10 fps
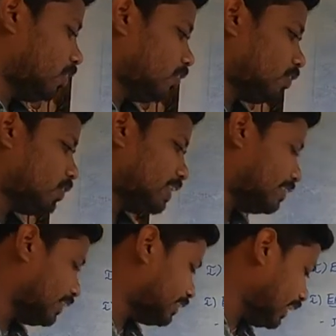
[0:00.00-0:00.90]
So the
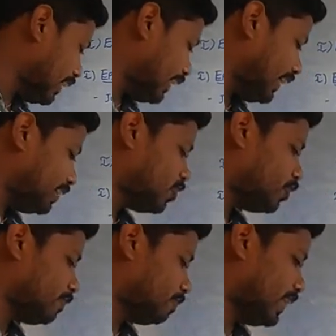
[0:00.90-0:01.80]
centrally
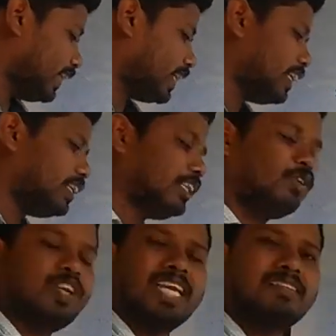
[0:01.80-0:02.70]
spherical
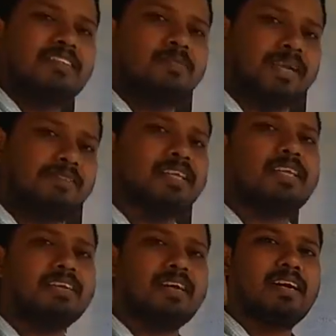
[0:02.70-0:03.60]
nucleus is present
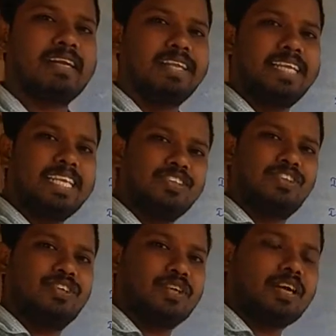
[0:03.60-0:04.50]
in the
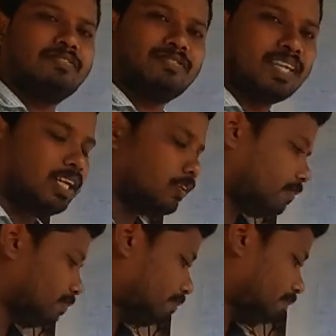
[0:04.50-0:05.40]
each of cell.
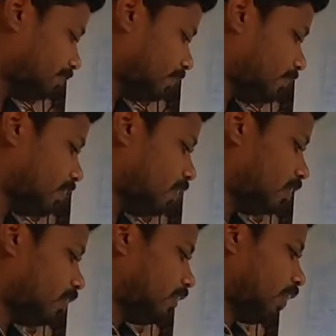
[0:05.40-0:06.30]

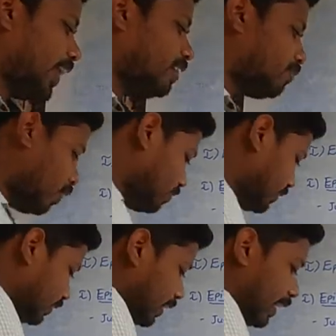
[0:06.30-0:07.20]
It founds
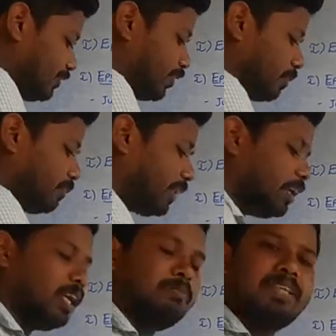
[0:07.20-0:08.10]
in the germinal
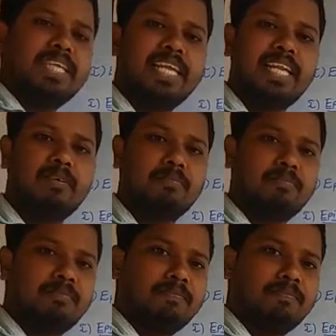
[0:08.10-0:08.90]
epithelium,